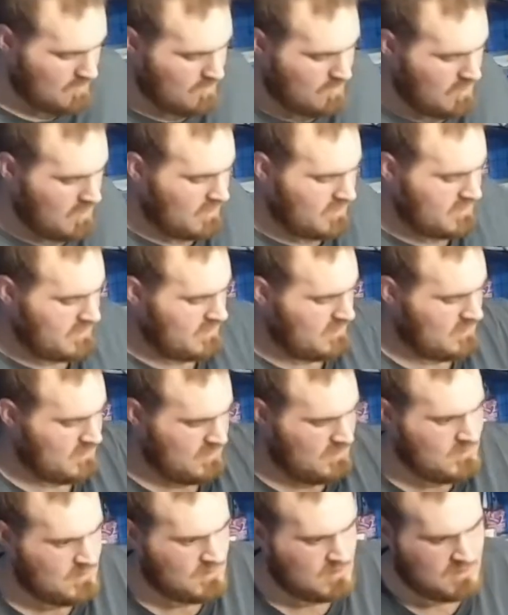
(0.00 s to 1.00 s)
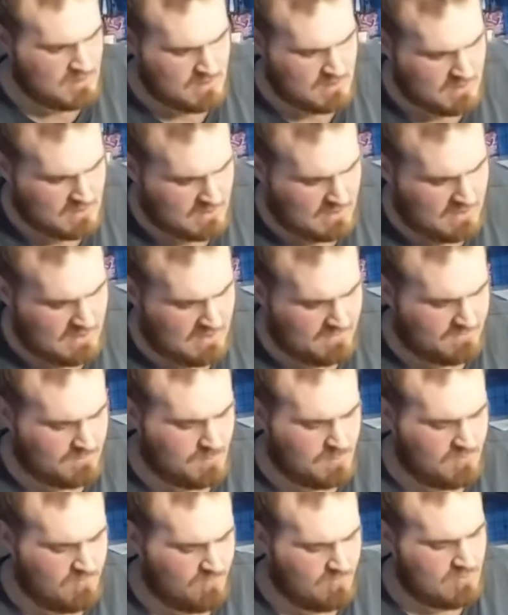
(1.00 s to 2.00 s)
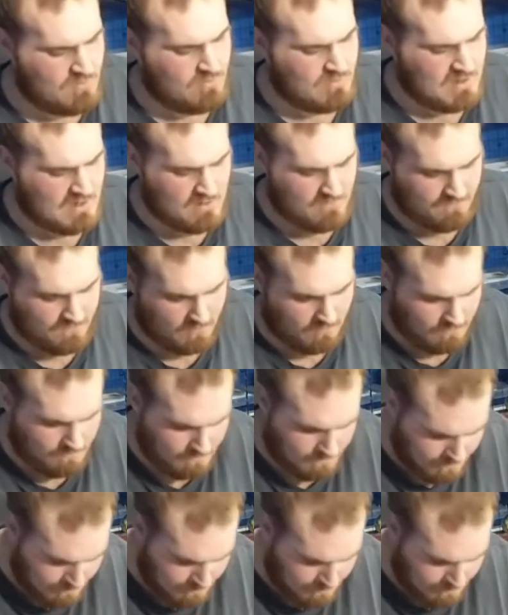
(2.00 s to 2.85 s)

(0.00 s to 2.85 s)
will work, I have to be real careful,